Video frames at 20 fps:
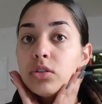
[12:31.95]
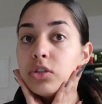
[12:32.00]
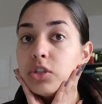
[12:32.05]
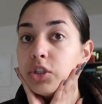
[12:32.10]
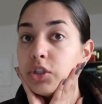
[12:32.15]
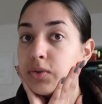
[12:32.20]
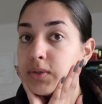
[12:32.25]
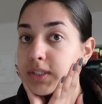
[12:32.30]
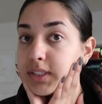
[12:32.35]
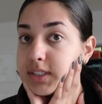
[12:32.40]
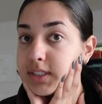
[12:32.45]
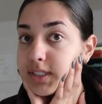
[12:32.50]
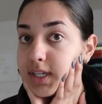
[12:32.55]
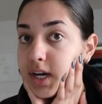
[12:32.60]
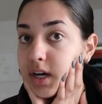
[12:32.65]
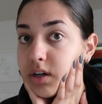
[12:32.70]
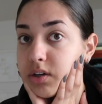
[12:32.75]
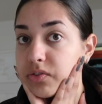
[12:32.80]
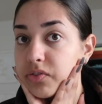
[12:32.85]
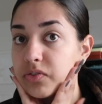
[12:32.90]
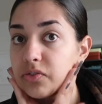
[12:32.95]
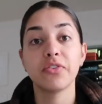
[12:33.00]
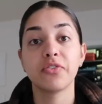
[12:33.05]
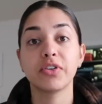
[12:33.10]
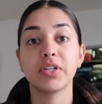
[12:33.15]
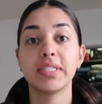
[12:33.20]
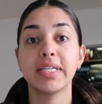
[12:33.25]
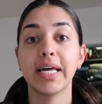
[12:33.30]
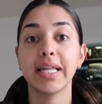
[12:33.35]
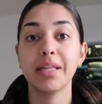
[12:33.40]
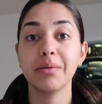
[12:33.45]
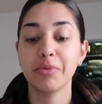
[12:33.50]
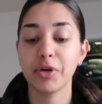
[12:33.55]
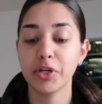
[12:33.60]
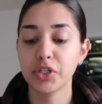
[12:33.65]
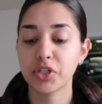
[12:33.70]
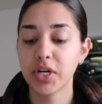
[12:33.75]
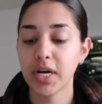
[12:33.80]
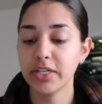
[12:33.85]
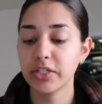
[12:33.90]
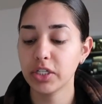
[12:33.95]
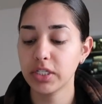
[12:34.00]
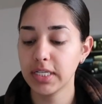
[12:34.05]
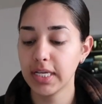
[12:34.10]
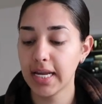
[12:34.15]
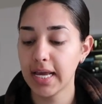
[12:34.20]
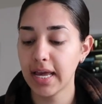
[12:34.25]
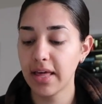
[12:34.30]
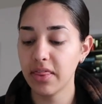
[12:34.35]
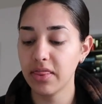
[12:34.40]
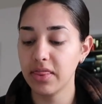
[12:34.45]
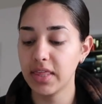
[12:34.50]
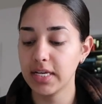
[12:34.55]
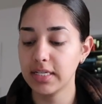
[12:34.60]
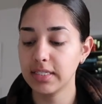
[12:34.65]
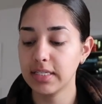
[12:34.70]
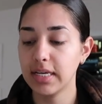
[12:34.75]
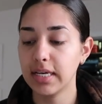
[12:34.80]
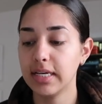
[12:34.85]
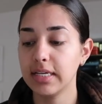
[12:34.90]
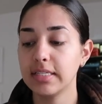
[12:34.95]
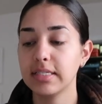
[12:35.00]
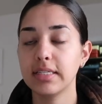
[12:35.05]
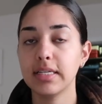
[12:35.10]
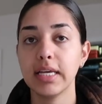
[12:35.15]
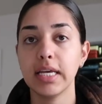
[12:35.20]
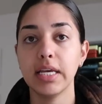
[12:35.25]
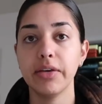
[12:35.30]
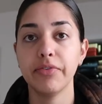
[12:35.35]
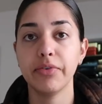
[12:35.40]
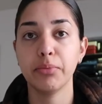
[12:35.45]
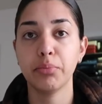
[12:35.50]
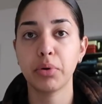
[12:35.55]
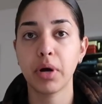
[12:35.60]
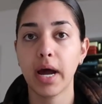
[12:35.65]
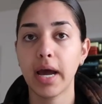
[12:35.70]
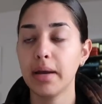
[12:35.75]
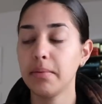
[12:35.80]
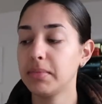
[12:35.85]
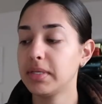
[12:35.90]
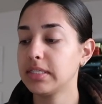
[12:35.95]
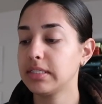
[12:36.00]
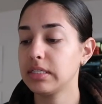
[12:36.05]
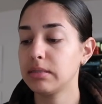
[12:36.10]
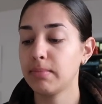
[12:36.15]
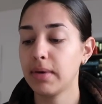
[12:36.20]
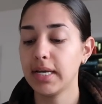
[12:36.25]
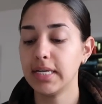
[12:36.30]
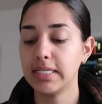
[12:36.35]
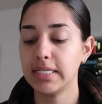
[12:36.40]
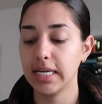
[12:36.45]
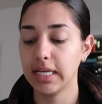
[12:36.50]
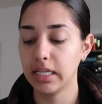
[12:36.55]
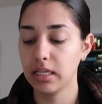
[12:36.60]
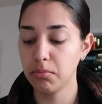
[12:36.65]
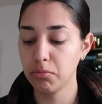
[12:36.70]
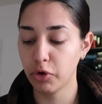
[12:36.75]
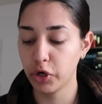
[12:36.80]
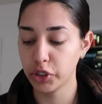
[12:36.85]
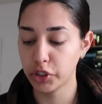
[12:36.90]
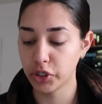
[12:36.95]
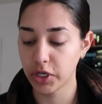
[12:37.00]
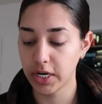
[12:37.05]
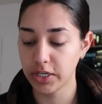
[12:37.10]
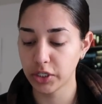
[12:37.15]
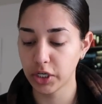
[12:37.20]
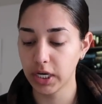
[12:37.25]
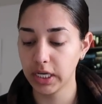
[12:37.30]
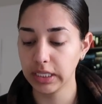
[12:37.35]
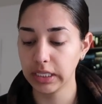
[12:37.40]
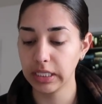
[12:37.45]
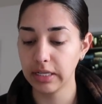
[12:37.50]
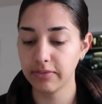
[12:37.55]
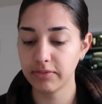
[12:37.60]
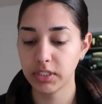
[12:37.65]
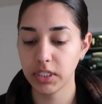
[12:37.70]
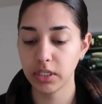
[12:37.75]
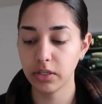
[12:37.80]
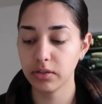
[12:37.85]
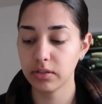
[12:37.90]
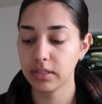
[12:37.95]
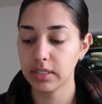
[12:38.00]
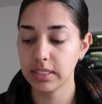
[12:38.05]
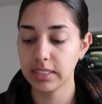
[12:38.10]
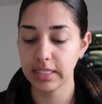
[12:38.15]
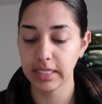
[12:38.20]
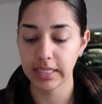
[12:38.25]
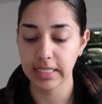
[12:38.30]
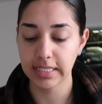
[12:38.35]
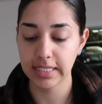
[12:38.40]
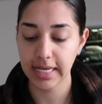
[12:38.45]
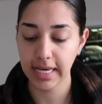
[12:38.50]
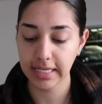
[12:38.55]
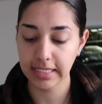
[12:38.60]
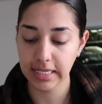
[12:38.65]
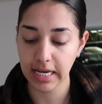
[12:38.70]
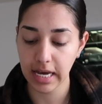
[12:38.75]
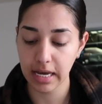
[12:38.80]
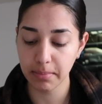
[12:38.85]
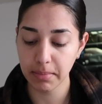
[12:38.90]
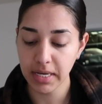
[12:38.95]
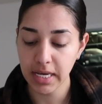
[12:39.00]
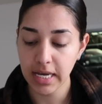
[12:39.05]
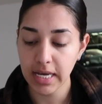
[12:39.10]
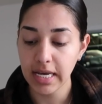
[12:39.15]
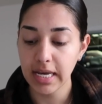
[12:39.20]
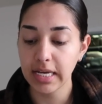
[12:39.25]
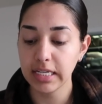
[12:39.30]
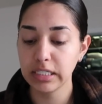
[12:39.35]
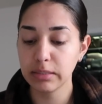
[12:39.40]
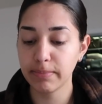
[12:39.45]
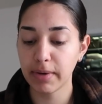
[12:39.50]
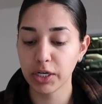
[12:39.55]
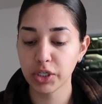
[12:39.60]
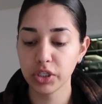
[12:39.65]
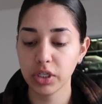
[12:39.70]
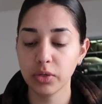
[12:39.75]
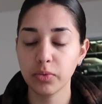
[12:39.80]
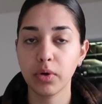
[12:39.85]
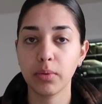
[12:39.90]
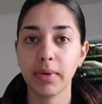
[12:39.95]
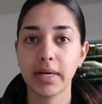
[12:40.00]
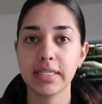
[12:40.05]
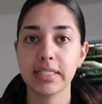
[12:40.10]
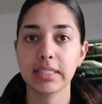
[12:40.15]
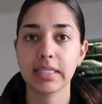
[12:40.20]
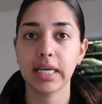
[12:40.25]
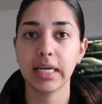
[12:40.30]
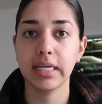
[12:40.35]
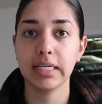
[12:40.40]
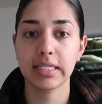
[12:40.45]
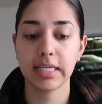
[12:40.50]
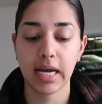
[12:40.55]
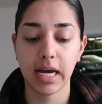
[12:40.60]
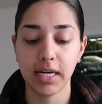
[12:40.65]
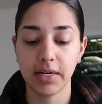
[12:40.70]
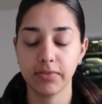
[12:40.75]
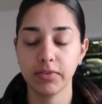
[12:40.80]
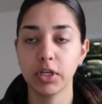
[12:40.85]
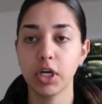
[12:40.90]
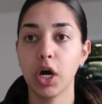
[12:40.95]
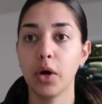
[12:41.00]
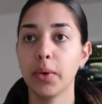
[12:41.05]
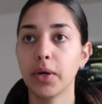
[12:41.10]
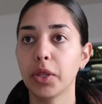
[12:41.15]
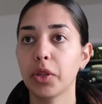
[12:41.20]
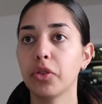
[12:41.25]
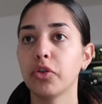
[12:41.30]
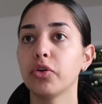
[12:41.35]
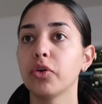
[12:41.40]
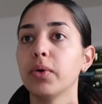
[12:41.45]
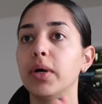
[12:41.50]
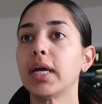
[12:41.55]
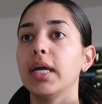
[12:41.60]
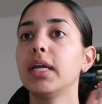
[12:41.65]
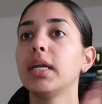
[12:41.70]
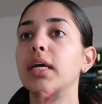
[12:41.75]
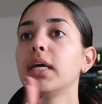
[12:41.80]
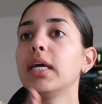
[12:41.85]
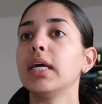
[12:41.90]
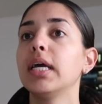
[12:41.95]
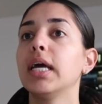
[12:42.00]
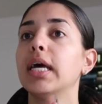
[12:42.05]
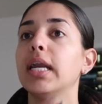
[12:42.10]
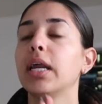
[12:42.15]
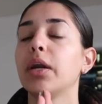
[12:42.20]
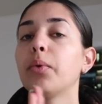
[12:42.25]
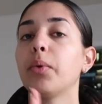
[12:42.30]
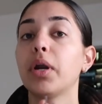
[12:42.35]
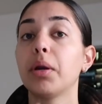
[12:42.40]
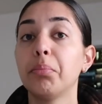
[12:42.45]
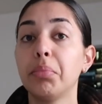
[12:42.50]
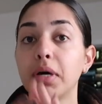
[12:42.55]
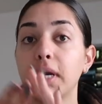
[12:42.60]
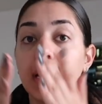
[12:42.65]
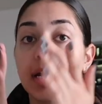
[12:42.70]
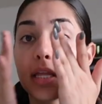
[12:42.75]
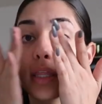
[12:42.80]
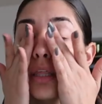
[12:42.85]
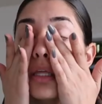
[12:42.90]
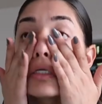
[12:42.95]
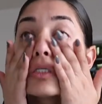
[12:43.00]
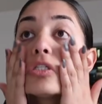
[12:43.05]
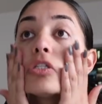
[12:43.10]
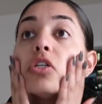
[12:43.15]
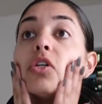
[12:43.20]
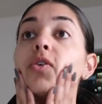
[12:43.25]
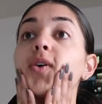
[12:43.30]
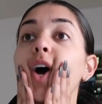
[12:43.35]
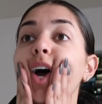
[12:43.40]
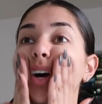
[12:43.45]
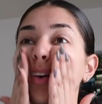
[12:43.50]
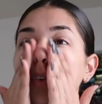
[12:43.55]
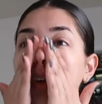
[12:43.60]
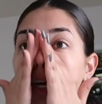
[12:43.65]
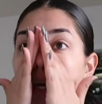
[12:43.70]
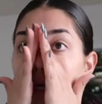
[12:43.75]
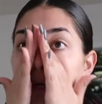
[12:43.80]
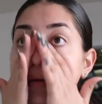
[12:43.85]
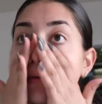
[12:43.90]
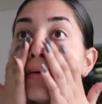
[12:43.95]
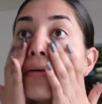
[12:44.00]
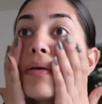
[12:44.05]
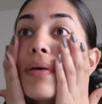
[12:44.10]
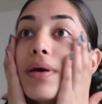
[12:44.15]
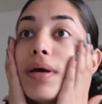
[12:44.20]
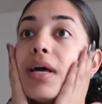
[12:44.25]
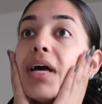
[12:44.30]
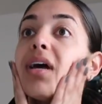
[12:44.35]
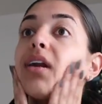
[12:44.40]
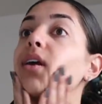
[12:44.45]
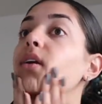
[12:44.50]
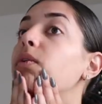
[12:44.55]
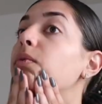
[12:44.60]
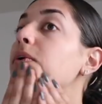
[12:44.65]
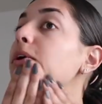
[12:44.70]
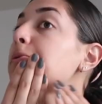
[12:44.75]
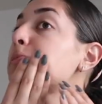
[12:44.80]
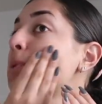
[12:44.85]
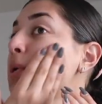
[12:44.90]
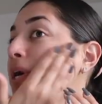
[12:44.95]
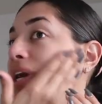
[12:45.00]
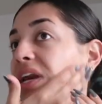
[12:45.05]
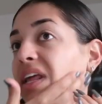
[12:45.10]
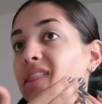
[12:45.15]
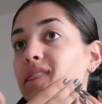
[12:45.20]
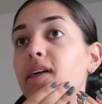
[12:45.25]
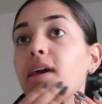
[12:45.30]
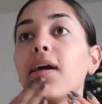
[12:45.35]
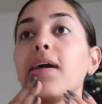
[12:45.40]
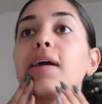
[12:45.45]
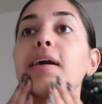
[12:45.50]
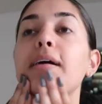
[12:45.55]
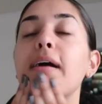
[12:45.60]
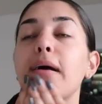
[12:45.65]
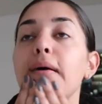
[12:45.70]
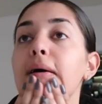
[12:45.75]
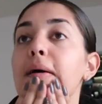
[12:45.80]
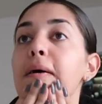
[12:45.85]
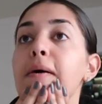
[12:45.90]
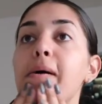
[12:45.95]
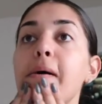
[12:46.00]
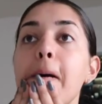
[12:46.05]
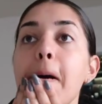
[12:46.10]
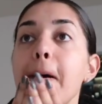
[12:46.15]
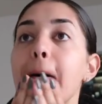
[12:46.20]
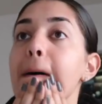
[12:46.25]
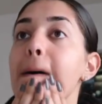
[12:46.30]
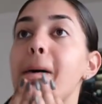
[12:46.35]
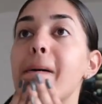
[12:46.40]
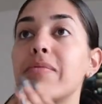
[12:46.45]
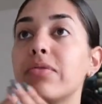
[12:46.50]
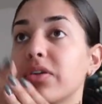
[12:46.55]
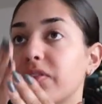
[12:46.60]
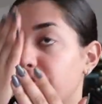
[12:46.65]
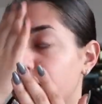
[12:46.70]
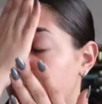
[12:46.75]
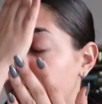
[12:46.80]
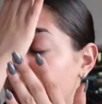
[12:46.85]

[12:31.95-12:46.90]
to itself. For daily moisturizer today, this is Even Prime. This is my daily moisturizer. I love to use this in the daytime, especially when my skin is kind of going through it and I don't want to put anything too heavy and I don't want to put anything with